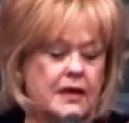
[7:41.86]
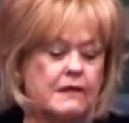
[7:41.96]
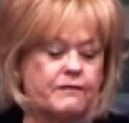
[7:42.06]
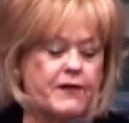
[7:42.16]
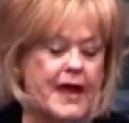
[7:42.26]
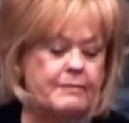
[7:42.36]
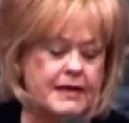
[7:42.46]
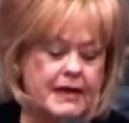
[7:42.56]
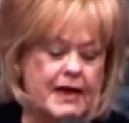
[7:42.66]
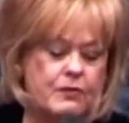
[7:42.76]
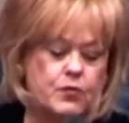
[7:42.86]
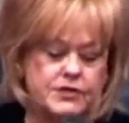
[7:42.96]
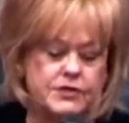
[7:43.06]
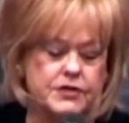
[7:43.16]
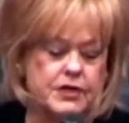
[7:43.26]
he'll fly me in like
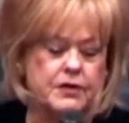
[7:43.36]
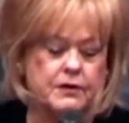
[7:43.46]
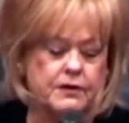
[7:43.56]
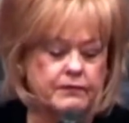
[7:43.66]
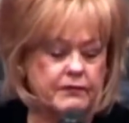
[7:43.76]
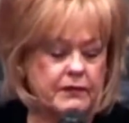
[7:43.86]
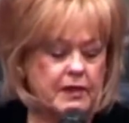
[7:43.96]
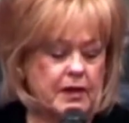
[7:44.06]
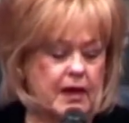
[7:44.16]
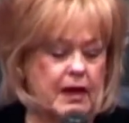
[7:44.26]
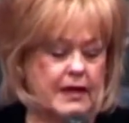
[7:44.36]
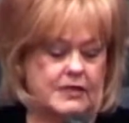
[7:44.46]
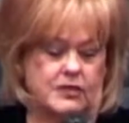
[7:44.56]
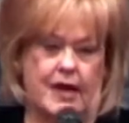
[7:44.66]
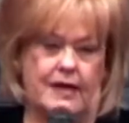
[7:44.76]
once a year, and
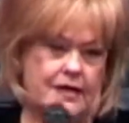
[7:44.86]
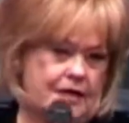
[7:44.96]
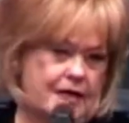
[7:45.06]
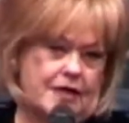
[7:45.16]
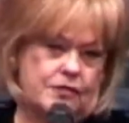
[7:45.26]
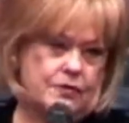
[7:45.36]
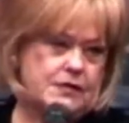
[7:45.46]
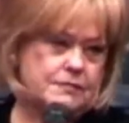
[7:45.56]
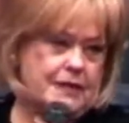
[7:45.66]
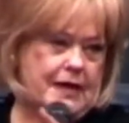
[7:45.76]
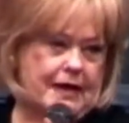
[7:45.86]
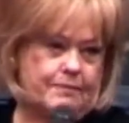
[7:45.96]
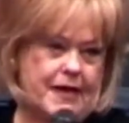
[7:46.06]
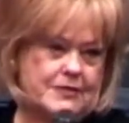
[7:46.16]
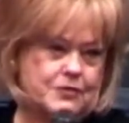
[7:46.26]
it's like he treats me like
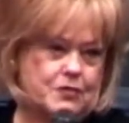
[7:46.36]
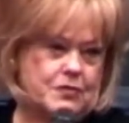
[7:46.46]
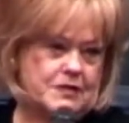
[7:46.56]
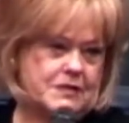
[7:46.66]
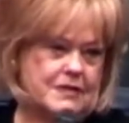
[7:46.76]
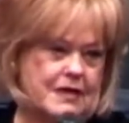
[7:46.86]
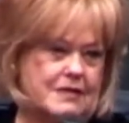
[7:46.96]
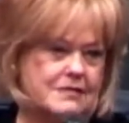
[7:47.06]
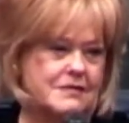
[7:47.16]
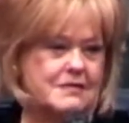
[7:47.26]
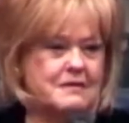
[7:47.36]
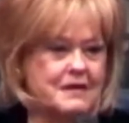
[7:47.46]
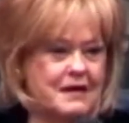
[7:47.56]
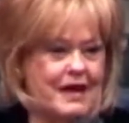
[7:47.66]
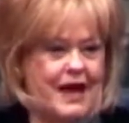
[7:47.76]
Pastor Chris does.
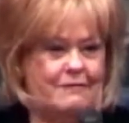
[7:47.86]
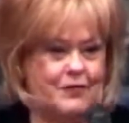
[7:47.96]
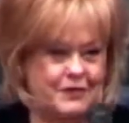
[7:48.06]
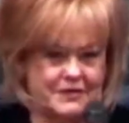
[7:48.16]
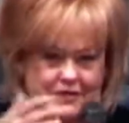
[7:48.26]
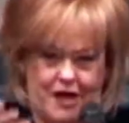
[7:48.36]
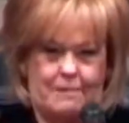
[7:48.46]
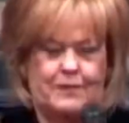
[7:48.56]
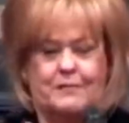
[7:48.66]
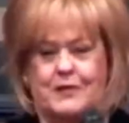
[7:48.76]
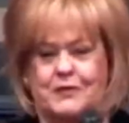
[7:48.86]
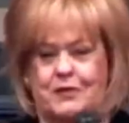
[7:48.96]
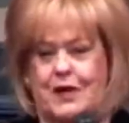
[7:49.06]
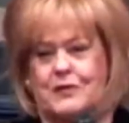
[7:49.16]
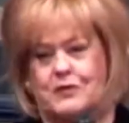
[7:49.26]
I want to compliment you
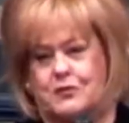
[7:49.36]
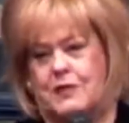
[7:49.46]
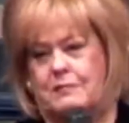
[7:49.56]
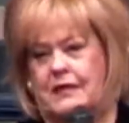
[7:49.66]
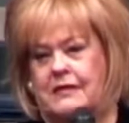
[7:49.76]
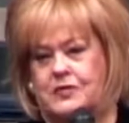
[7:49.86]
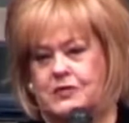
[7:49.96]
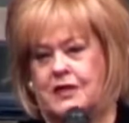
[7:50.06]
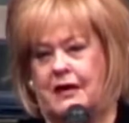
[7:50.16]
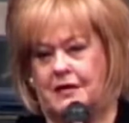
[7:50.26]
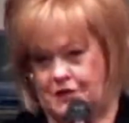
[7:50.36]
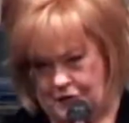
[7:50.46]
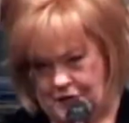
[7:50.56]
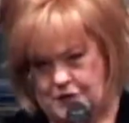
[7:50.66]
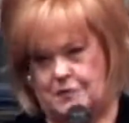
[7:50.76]
on how you treat me. That's just how he
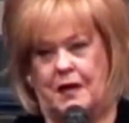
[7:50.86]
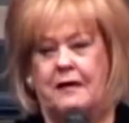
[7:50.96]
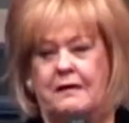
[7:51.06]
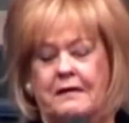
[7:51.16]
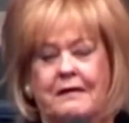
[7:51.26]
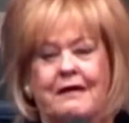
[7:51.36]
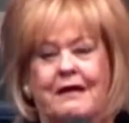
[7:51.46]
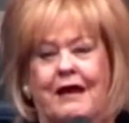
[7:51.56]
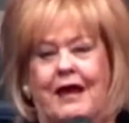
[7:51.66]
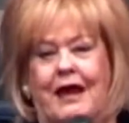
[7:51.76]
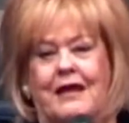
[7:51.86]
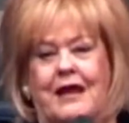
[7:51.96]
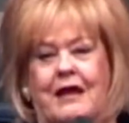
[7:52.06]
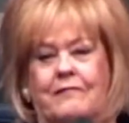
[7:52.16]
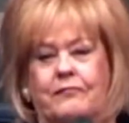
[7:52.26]
treats me. And
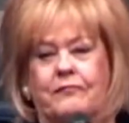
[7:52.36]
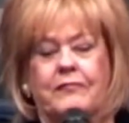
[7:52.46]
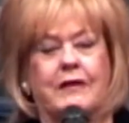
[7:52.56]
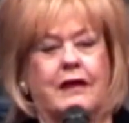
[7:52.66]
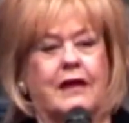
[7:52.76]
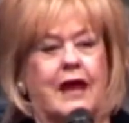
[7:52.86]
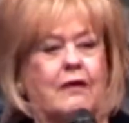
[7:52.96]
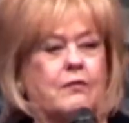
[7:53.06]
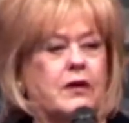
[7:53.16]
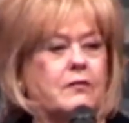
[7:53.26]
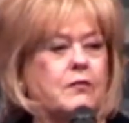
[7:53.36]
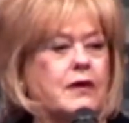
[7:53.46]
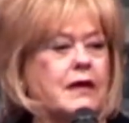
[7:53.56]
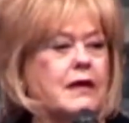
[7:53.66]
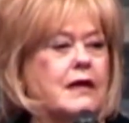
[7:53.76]
uh, yeah, we we